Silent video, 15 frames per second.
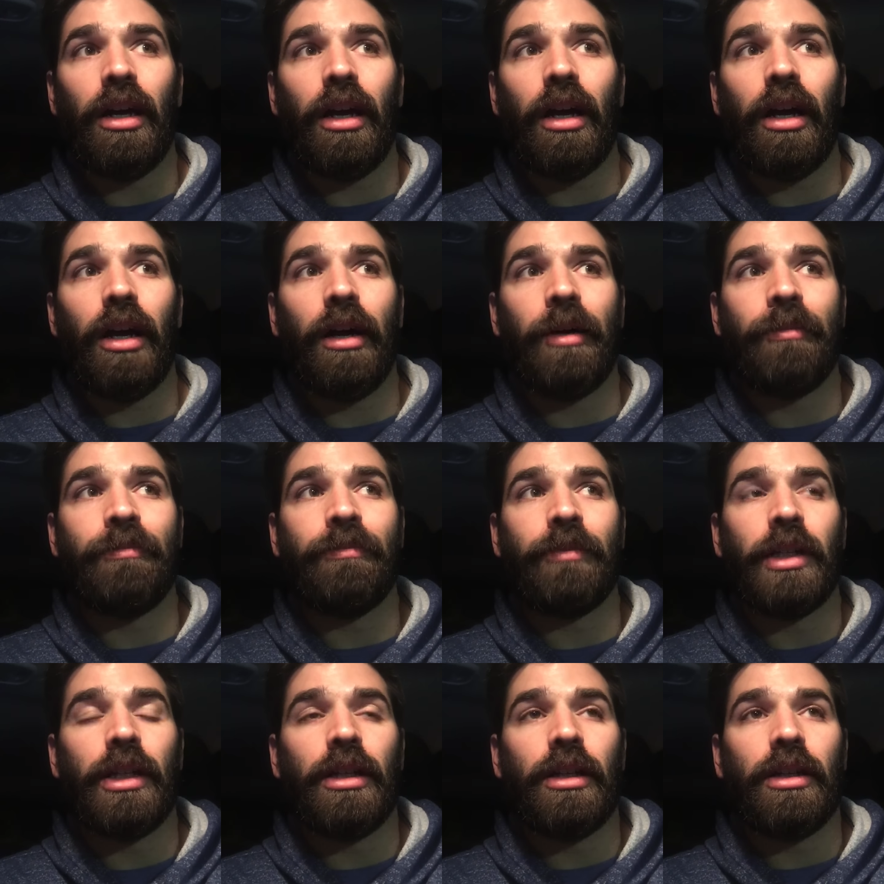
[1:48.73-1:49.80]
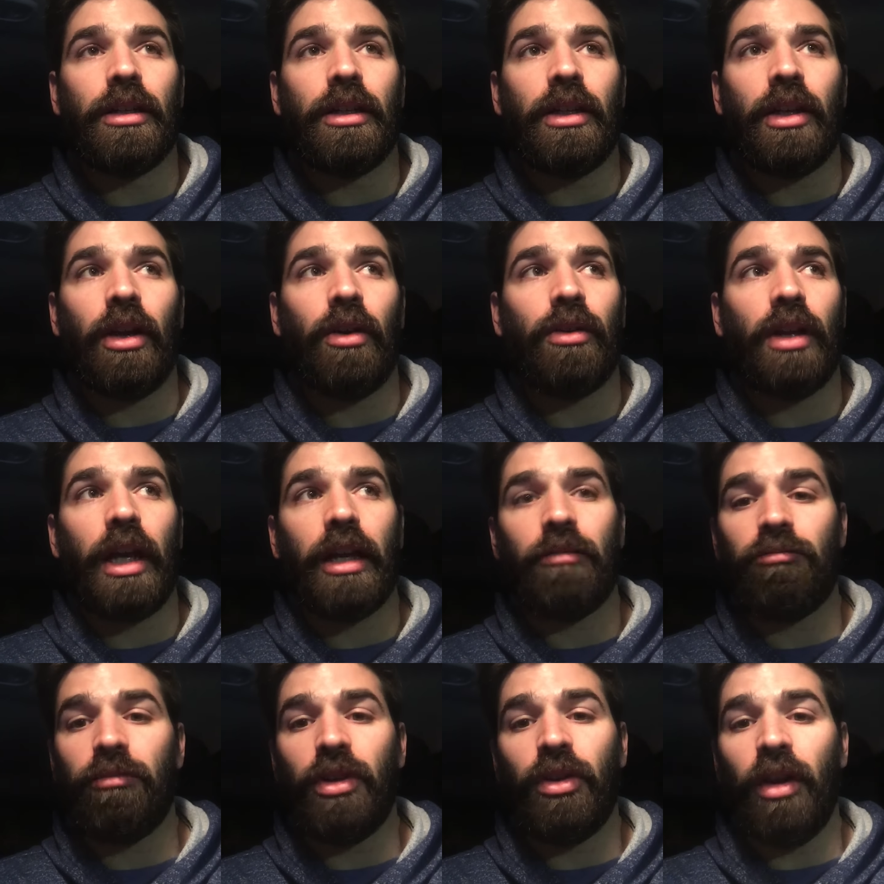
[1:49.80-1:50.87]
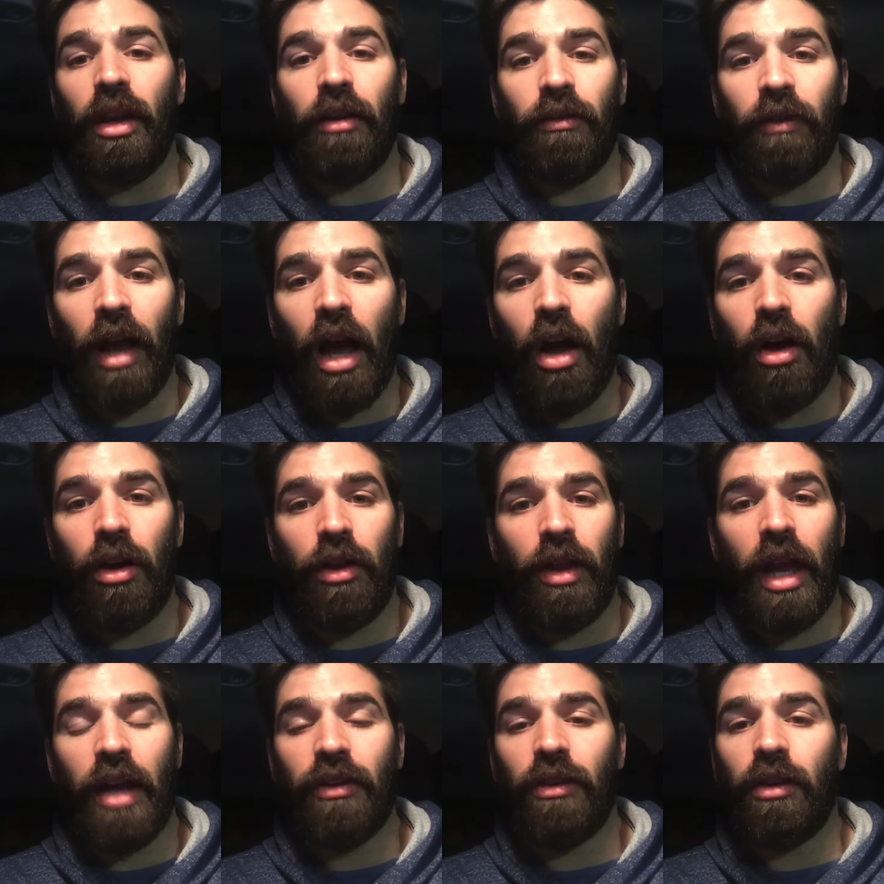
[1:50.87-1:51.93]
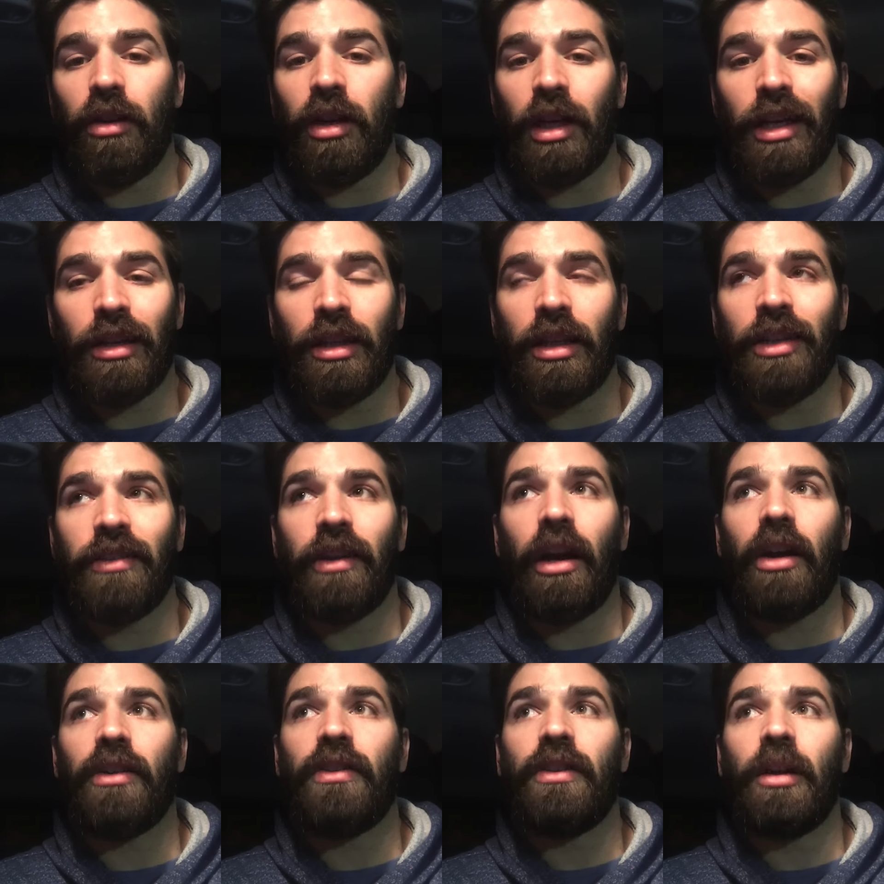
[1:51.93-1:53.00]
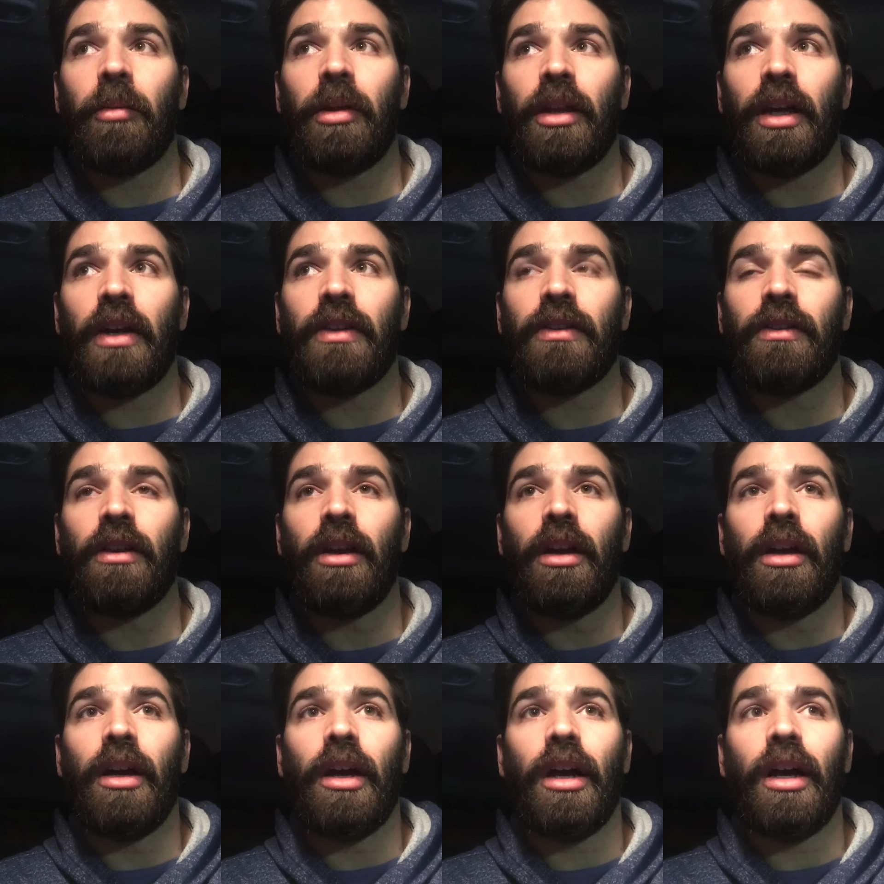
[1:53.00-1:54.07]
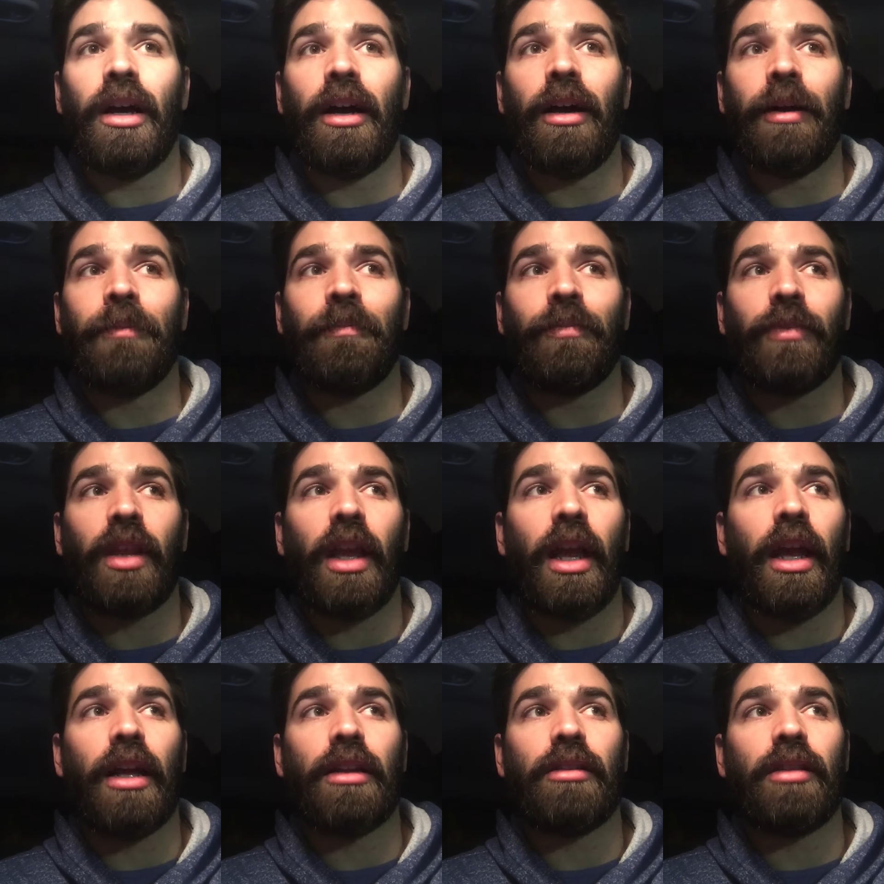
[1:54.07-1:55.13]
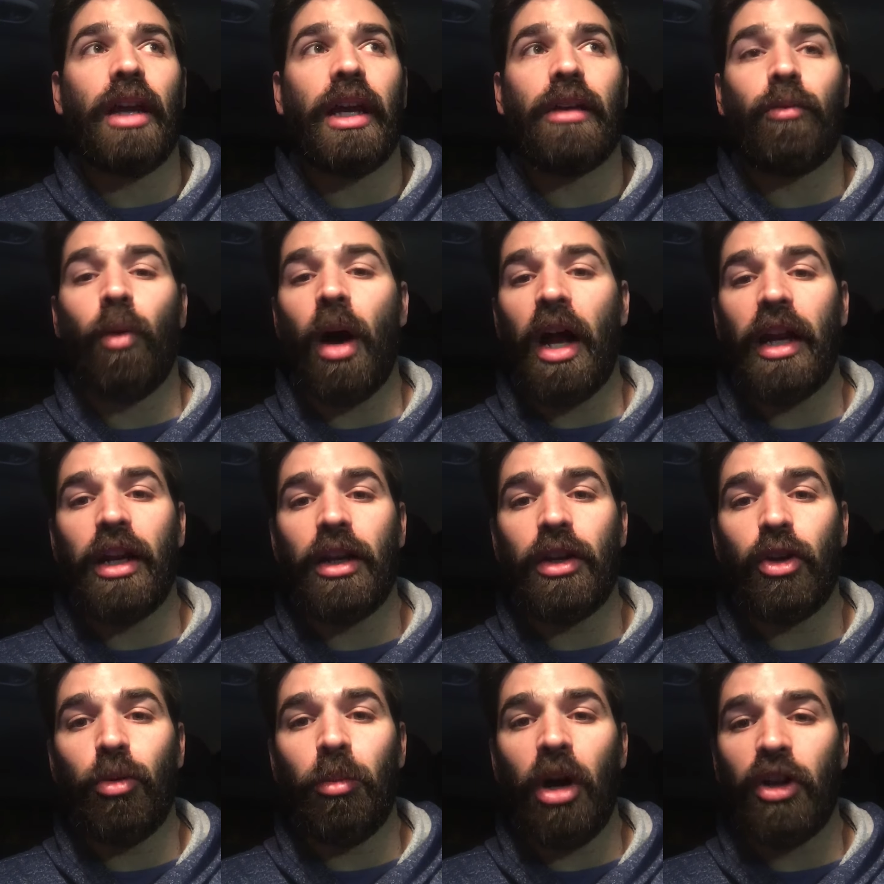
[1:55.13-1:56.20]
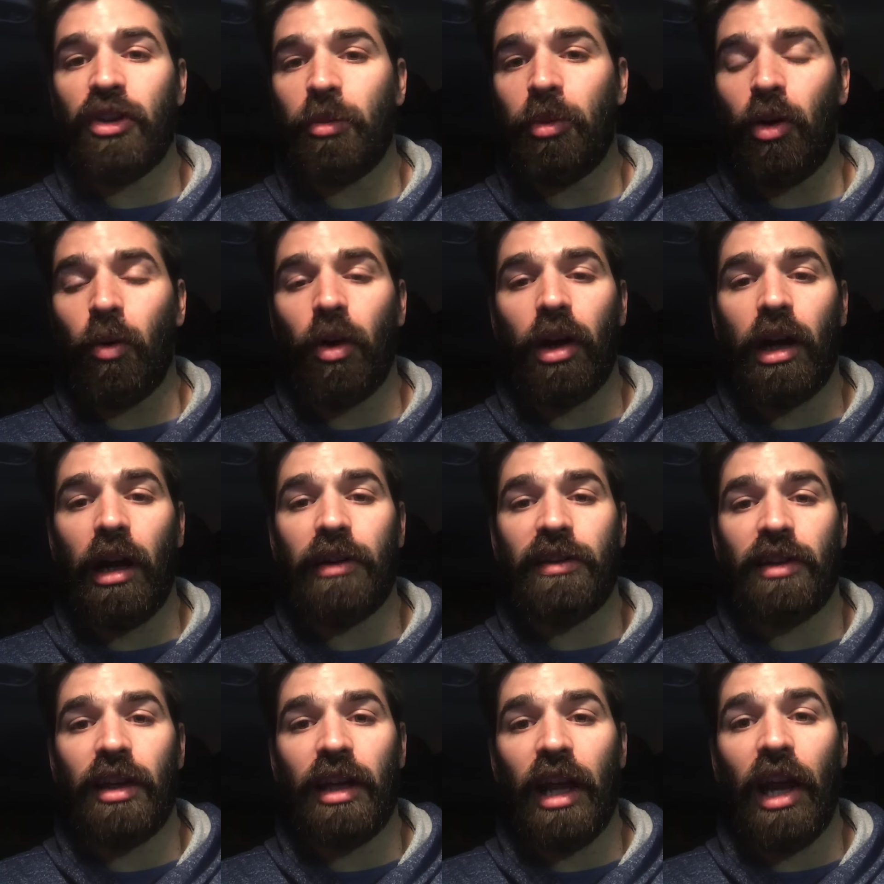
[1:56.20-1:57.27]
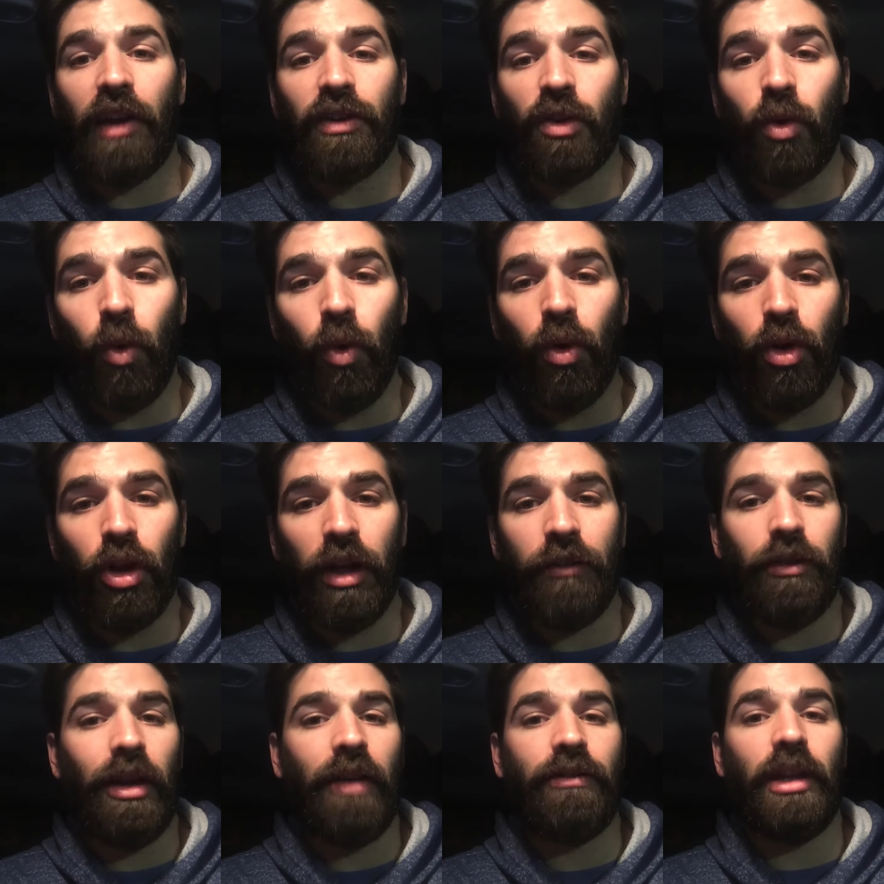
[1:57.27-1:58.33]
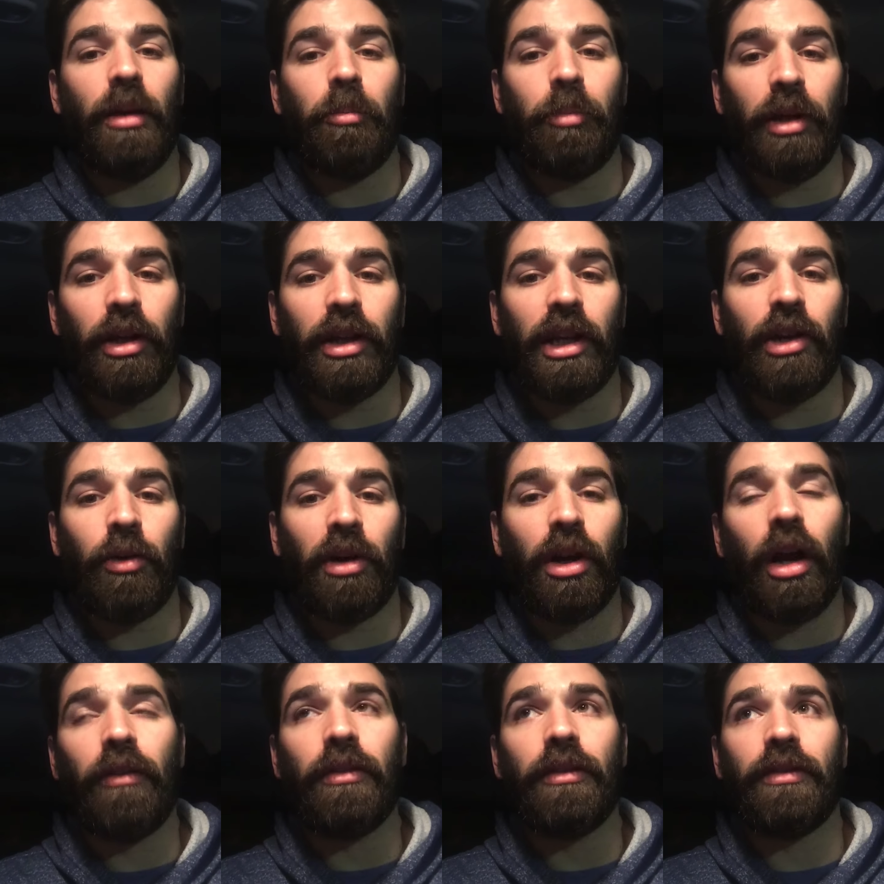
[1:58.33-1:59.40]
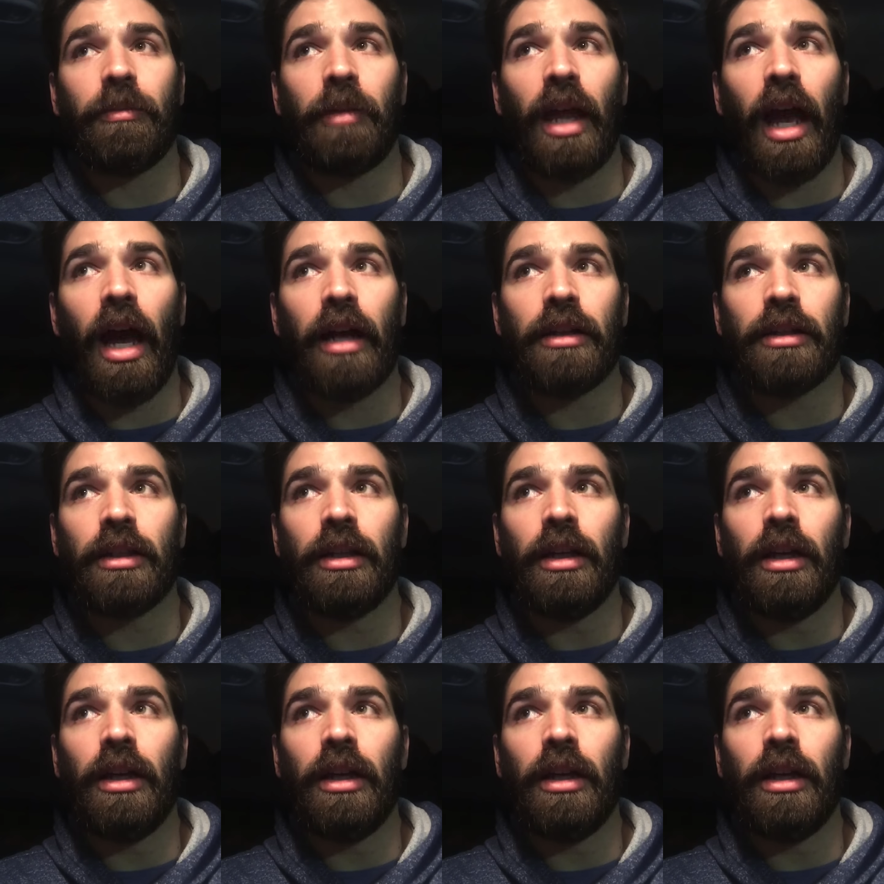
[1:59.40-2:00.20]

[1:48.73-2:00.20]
Like you need to follow that so you can get the desired stimulus. And like wanting to do multiple workouts in a day is cool if you have the ability to recover from that.